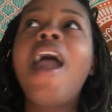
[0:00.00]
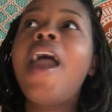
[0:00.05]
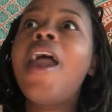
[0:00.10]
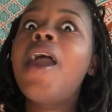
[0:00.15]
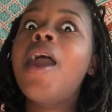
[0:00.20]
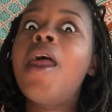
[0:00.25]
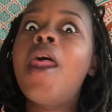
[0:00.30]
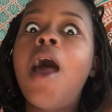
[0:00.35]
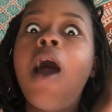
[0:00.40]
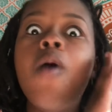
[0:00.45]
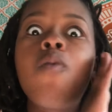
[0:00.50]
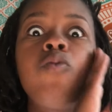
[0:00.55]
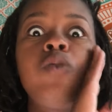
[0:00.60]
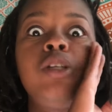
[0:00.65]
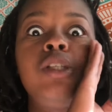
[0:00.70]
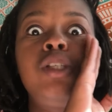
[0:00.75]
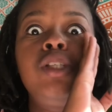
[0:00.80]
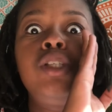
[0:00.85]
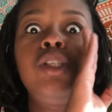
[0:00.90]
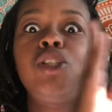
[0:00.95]
And I
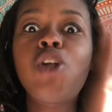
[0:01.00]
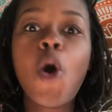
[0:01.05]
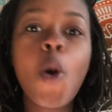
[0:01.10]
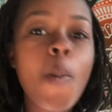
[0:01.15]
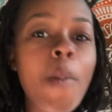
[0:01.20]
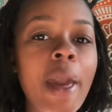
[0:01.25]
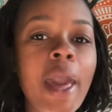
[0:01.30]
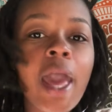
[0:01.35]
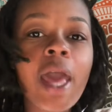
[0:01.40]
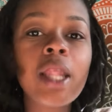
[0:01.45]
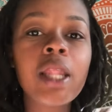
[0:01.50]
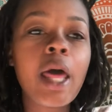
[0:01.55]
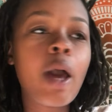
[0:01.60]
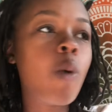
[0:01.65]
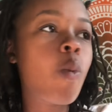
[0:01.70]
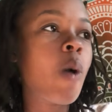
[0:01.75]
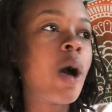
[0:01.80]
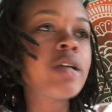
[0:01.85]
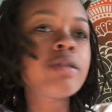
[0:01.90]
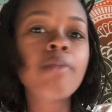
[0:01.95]
was so mad. Like,
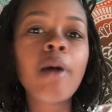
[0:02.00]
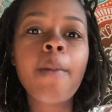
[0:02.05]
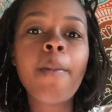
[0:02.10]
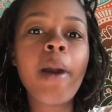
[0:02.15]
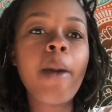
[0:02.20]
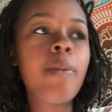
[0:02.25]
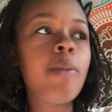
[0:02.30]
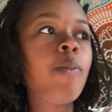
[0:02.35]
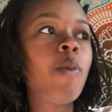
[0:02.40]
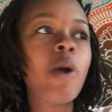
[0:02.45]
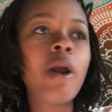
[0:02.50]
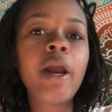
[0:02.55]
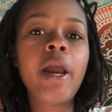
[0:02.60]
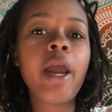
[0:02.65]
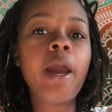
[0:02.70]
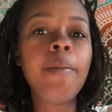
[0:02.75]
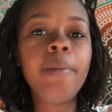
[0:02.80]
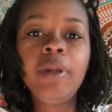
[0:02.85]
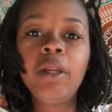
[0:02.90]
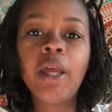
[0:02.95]
why is my baby wearing
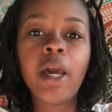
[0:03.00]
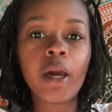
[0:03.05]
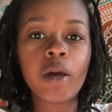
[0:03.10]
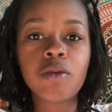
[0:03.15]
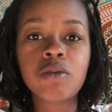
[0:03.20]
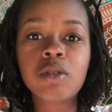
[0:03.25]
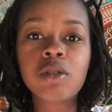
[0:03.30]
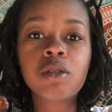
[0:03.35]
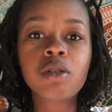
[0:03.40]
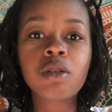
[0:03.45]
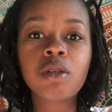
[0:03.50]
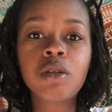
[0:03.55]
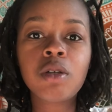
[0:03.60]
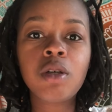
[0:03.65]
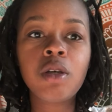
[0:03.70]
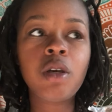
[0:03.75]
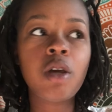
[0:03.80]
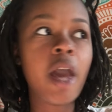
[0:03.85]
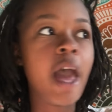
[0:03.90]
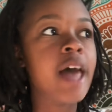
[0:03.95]
hand-me-downs
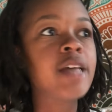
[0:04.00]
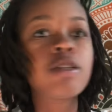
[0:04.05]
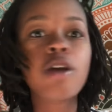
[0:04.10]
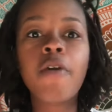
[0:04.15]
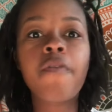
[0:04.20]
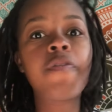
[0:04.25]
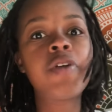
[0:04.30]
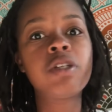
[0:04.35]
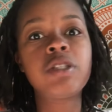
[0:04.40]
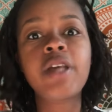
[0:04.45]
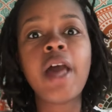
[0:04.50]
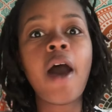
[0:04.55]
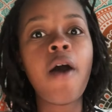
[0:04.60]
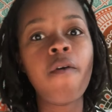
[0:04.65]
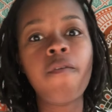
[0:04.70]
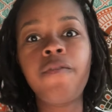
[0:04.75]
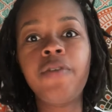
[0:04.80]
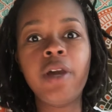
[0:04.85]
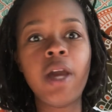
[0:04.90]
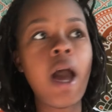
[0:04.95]
as her first
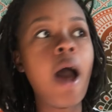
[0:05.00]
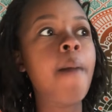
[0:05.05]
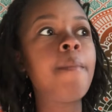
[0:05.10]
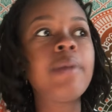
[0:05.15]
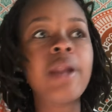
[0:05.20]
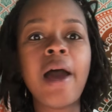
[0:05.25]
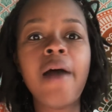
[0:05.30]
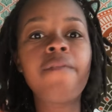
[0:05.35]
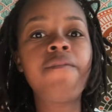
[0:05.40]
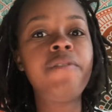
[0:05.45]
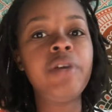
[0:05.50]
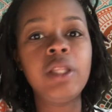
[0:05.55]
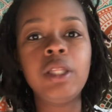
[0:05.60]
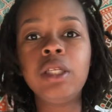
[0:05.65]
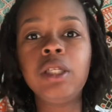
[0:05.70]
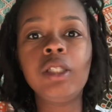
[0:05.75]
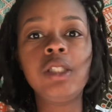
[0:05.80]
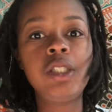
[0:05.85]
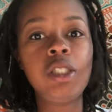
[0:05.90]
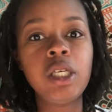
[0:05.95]
outfit? I'm not
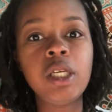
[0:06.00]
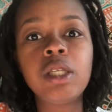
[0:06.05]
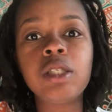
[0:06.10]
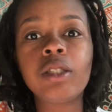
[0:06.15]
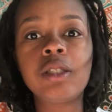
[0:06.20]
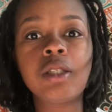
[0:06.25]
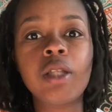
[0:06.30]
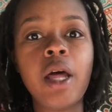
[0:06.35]
feeling the shits.